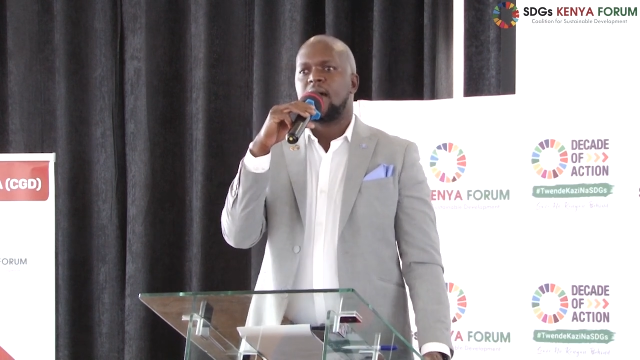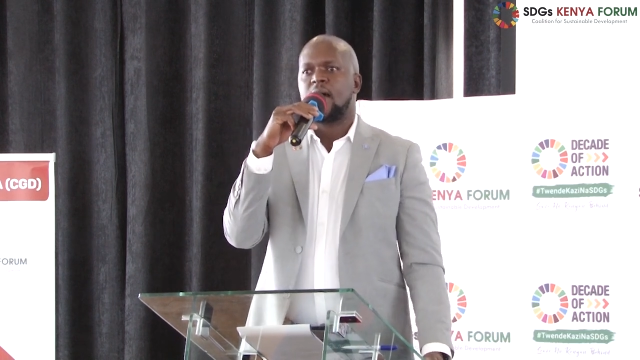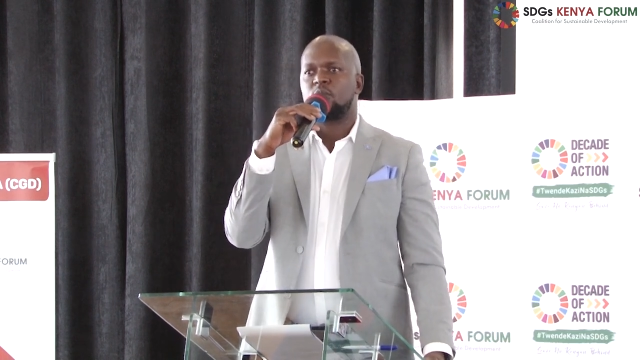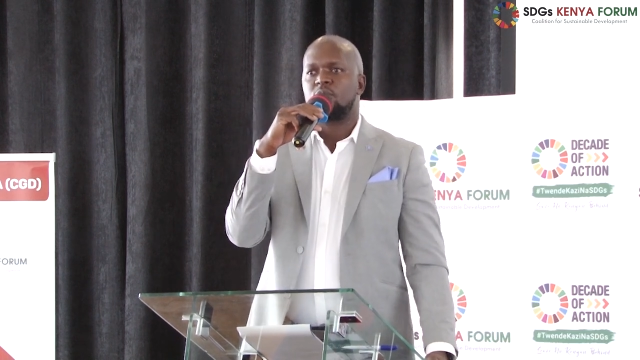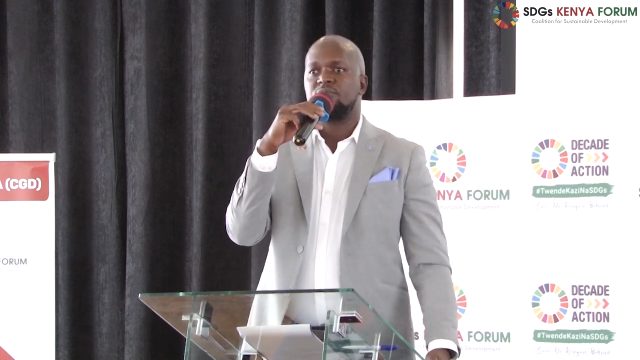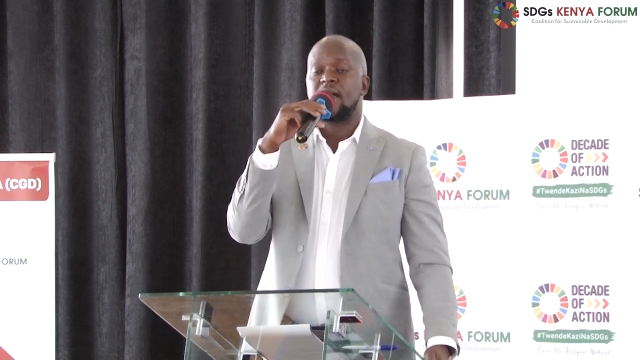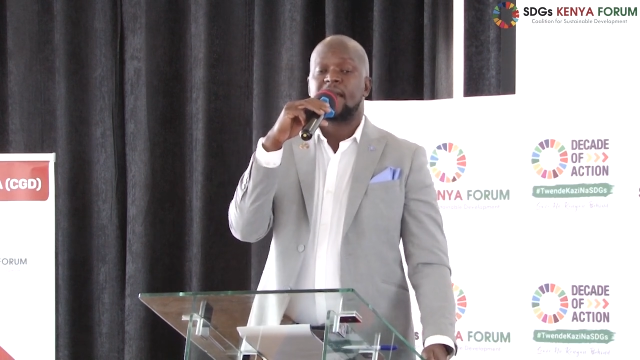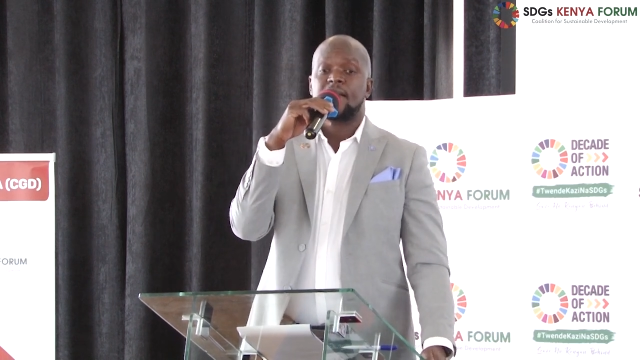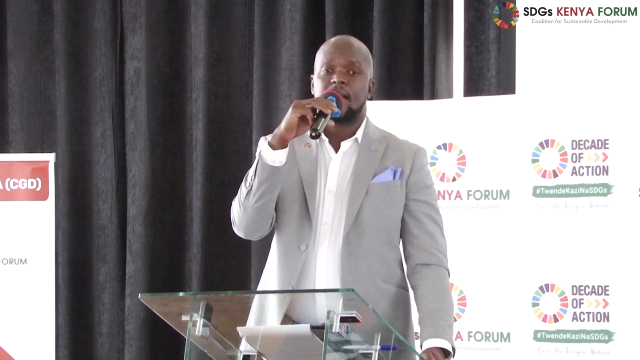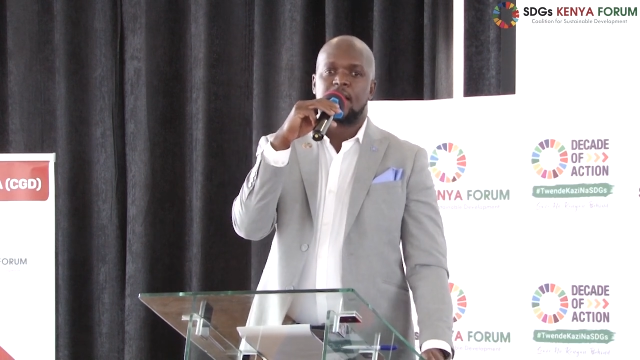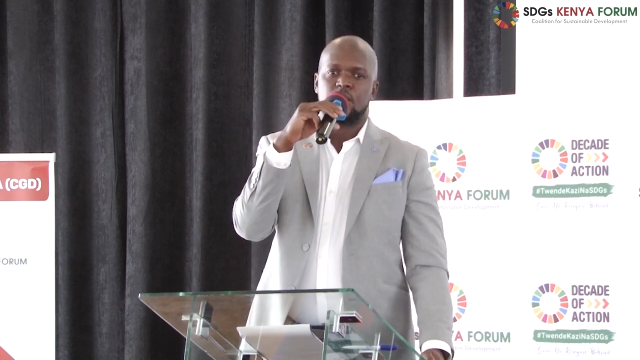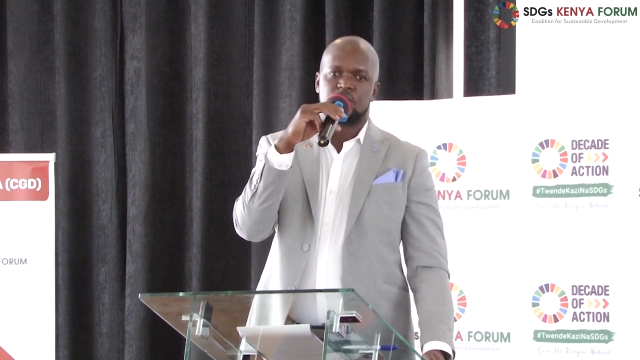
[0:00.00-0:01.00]
And we've
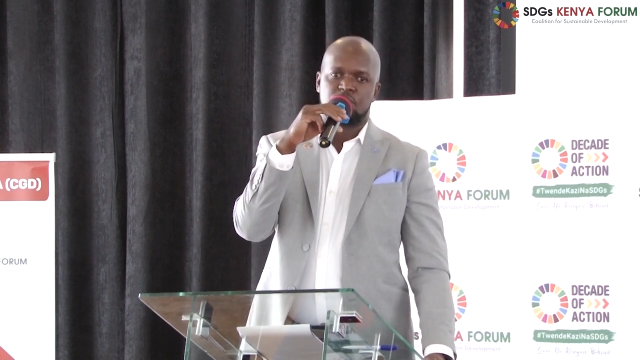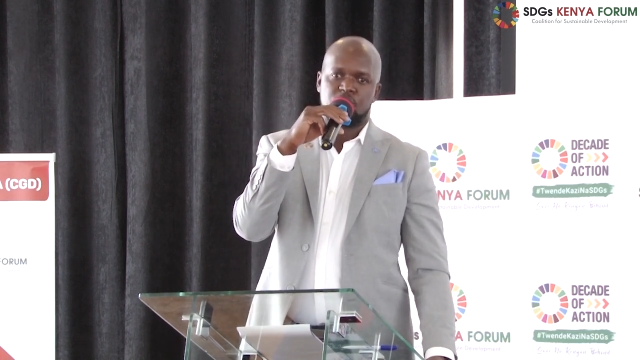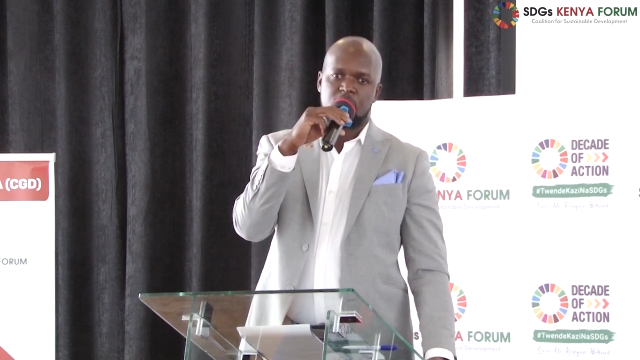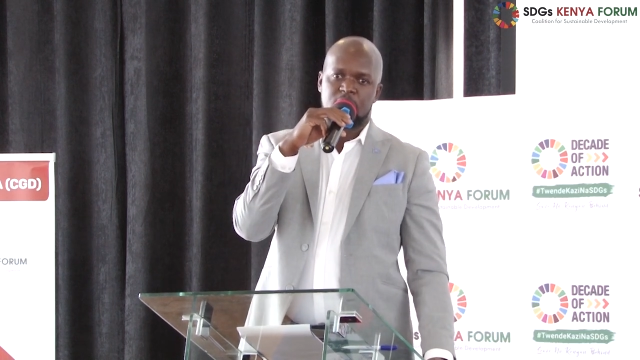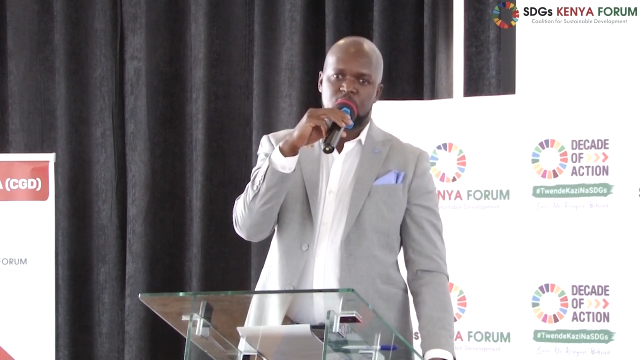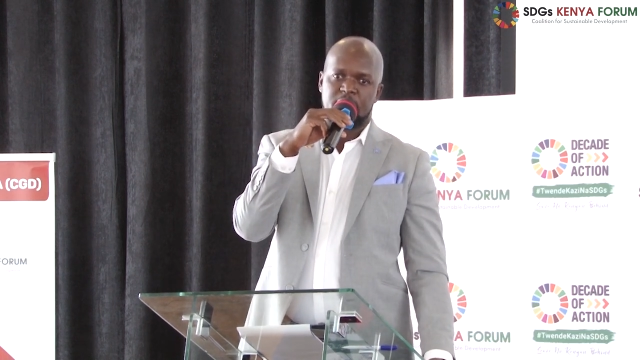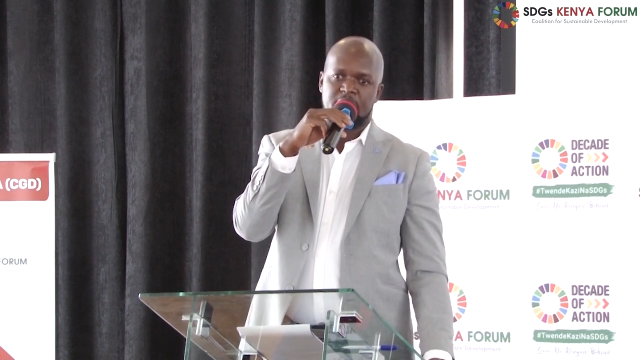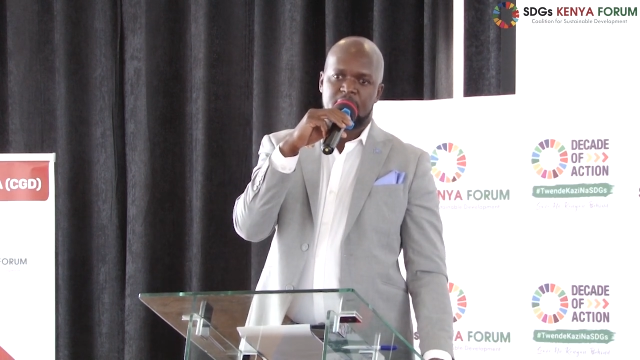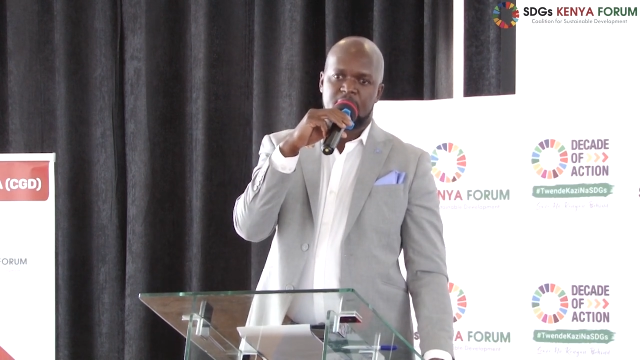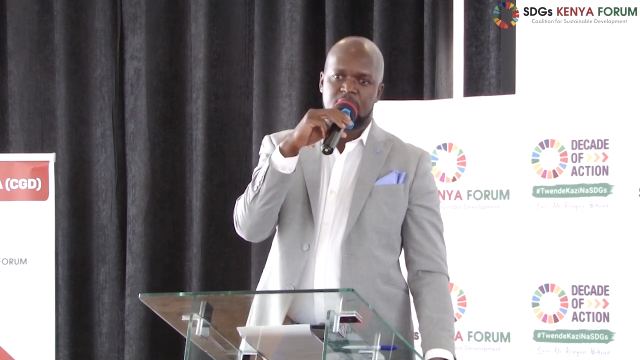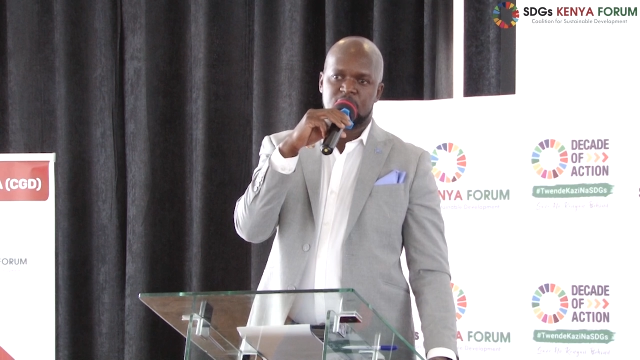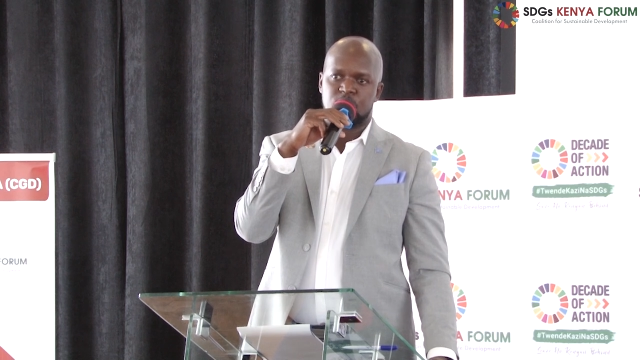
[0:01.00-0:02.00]
done a lot of work together.